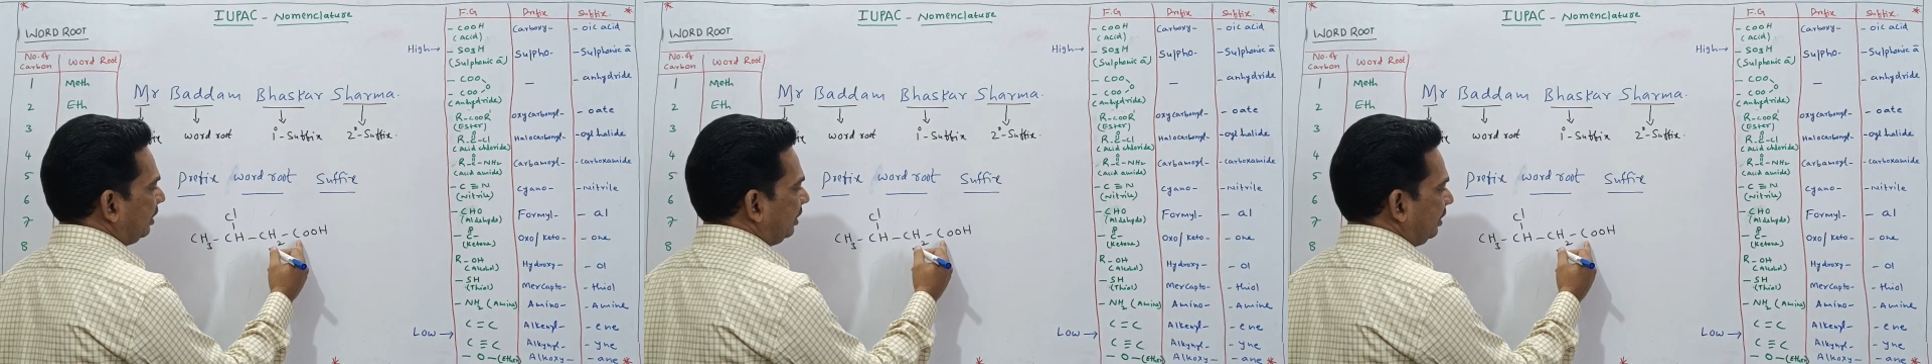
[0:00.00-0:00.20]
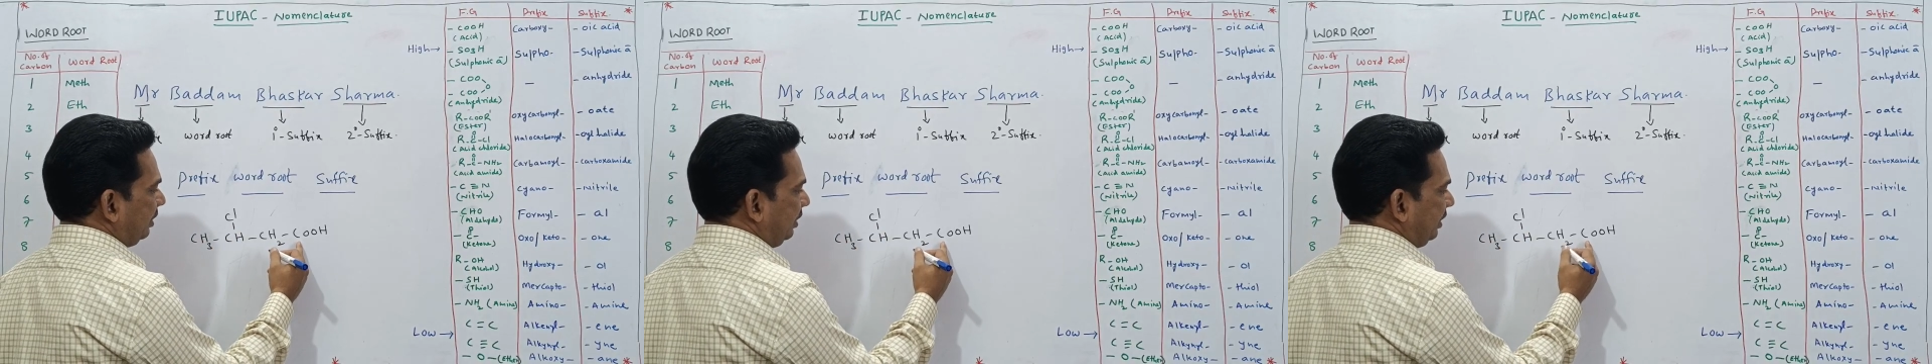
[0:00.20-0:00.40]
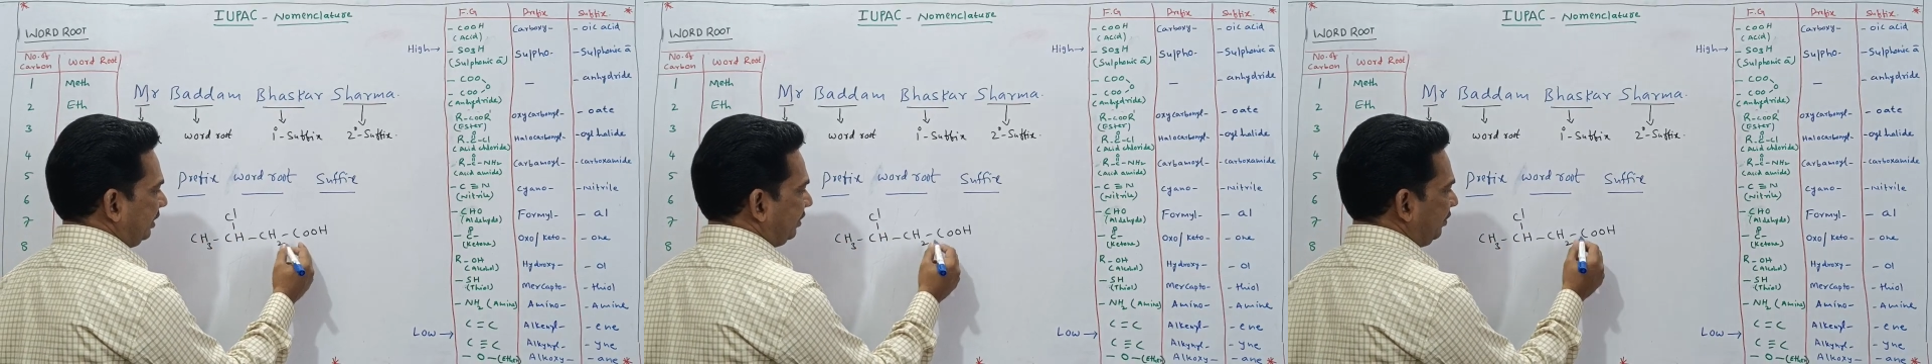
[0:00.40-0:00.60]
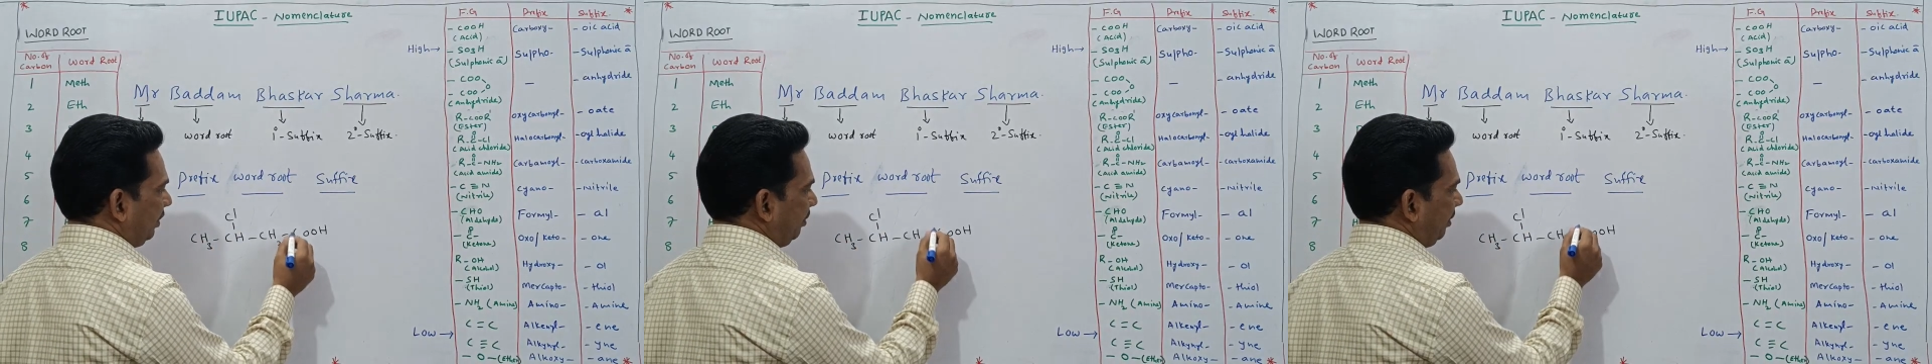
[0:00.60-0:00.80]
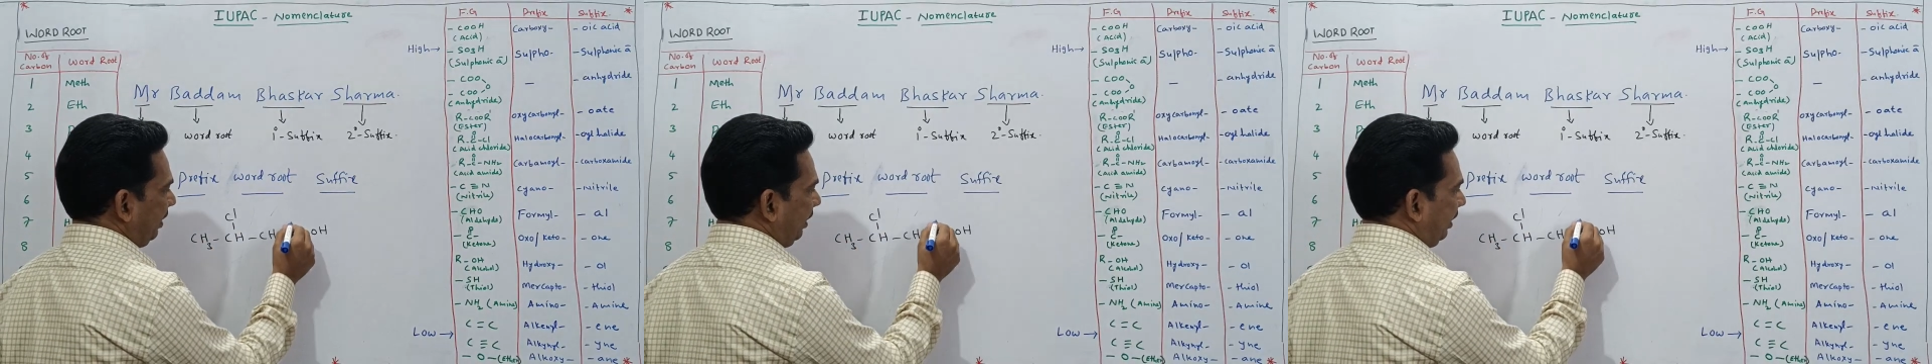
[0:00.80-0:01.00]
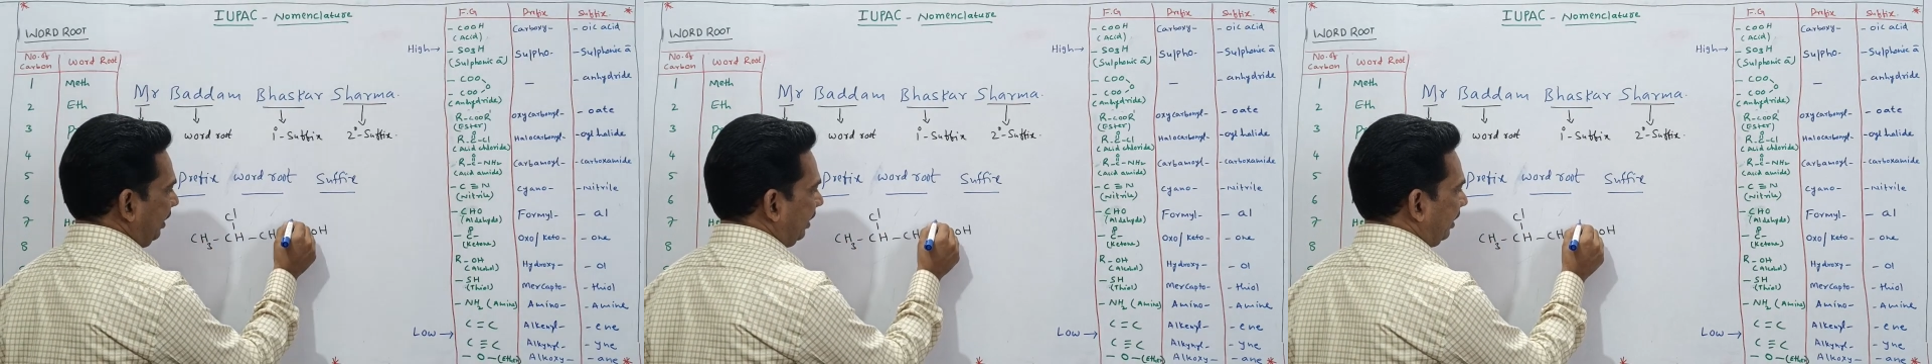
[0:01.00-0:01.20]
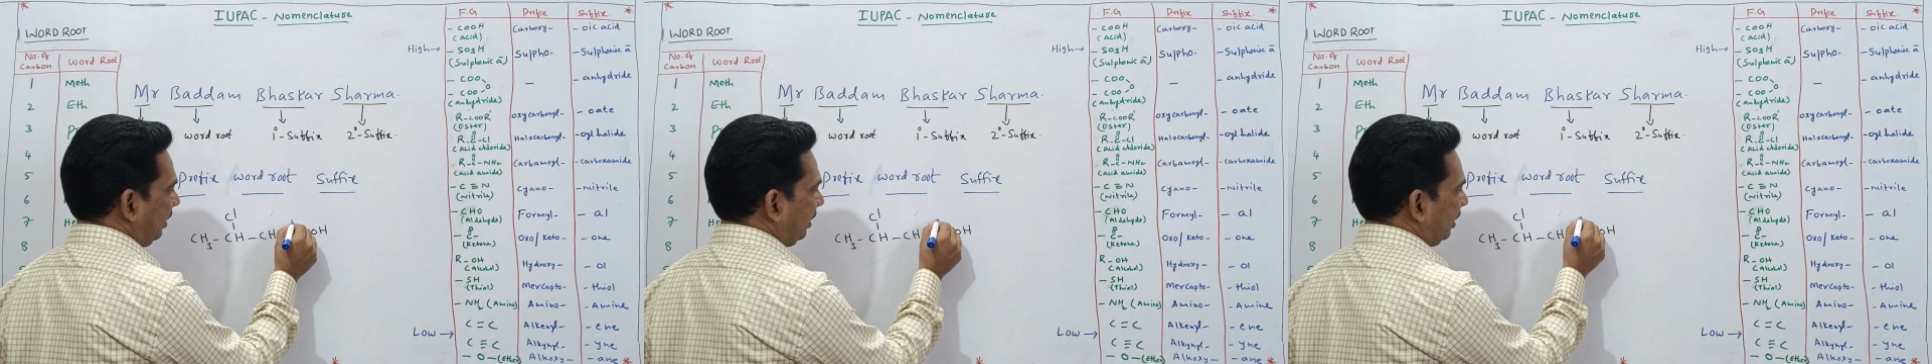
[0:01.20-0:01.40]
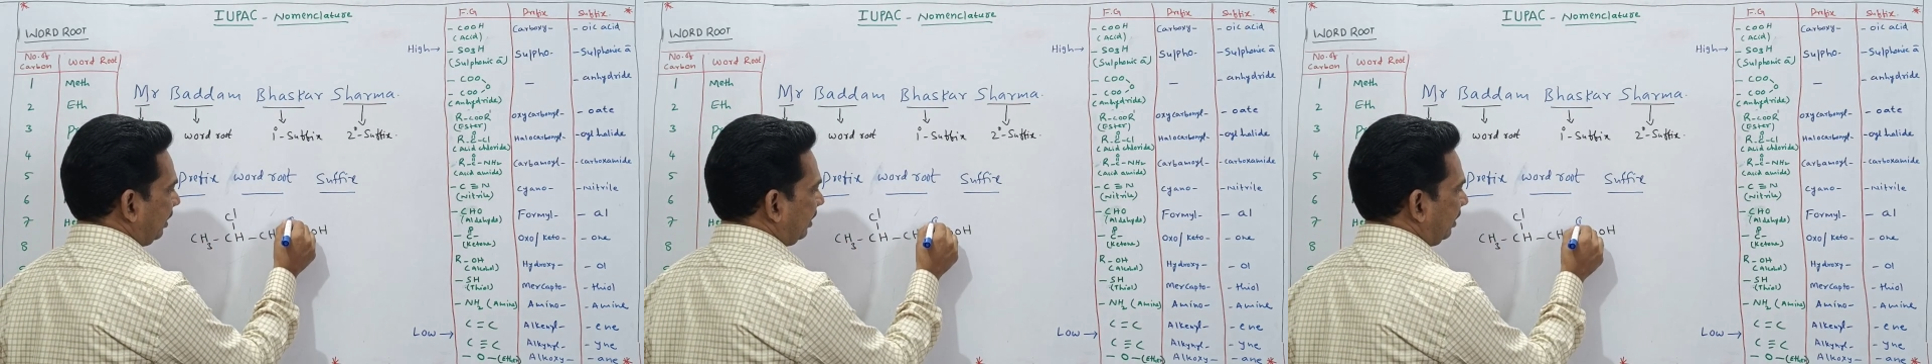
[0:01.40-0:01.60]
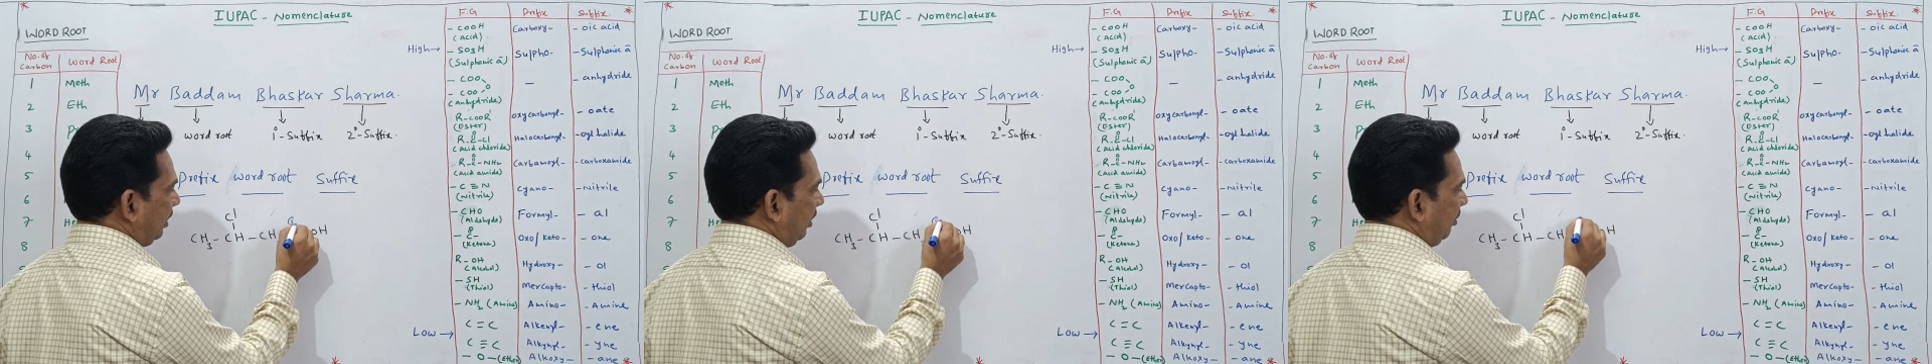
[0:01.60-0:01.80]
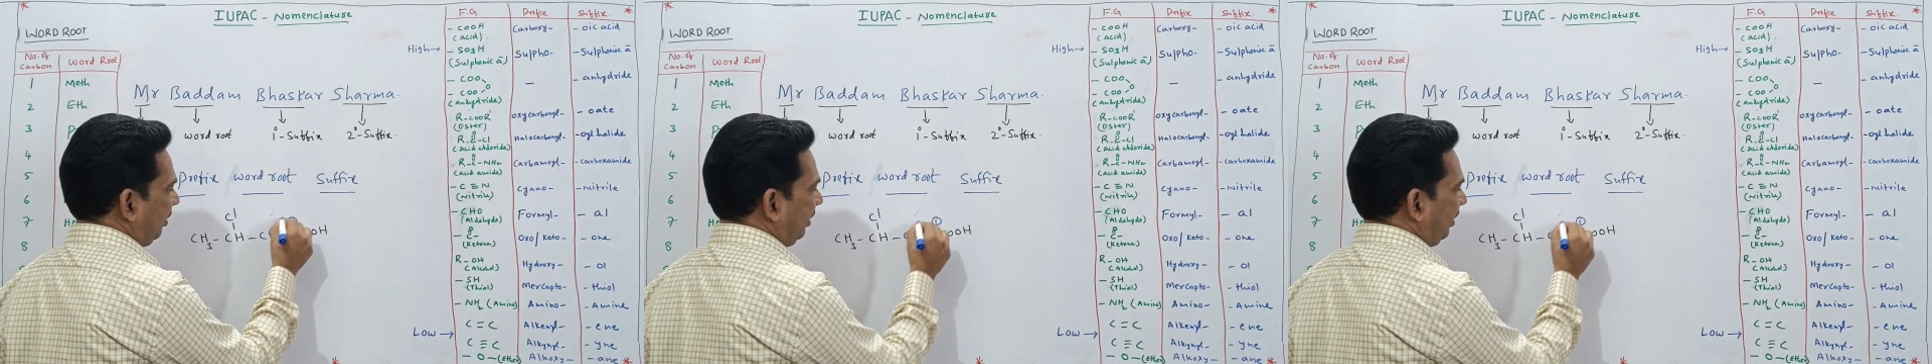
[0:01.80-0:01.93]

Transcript: this will be come